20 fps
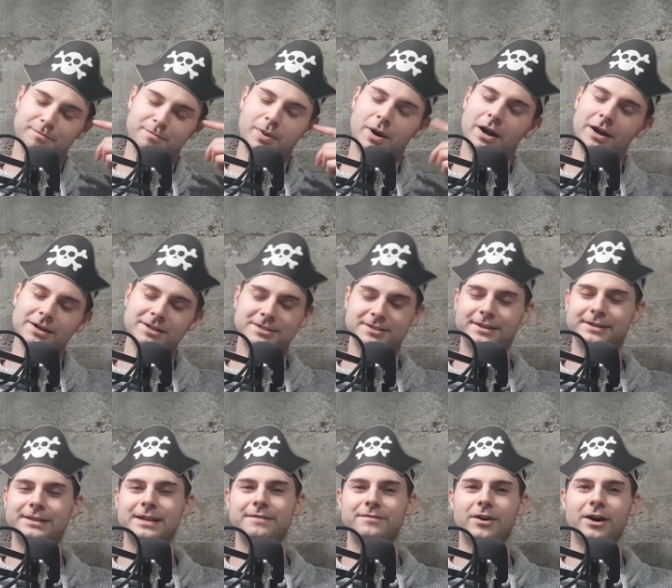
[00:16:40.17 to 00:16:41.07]
pirates need
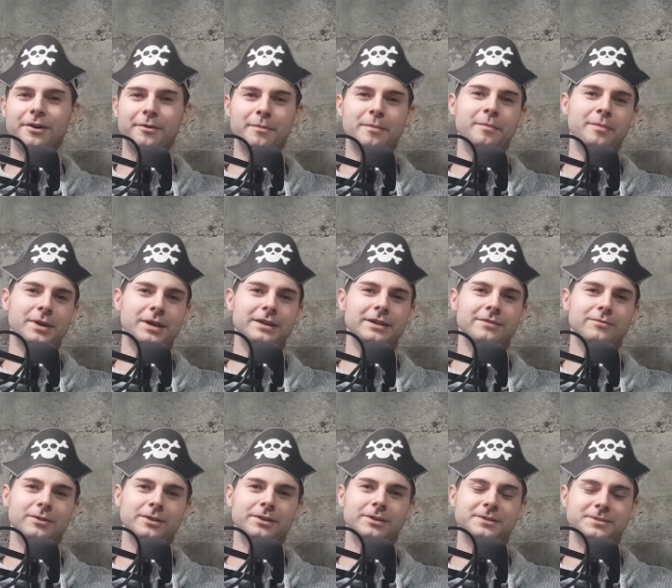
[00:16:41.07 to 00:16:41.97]
their vitamin P.
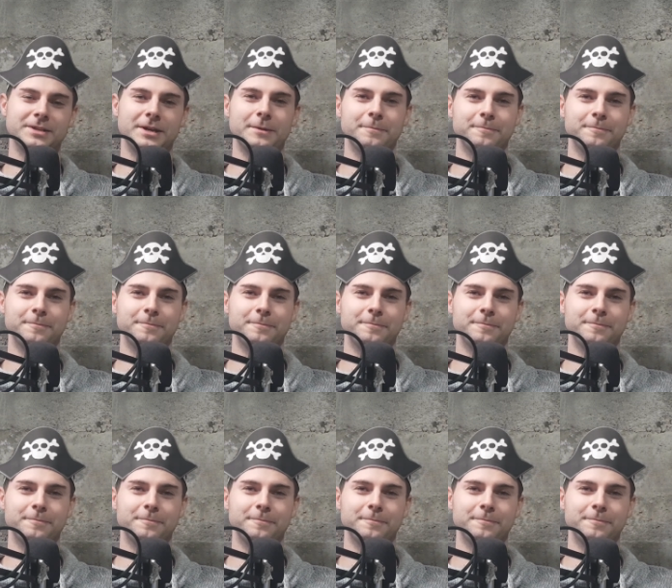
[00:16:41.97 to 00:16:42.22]
Everyone knows that.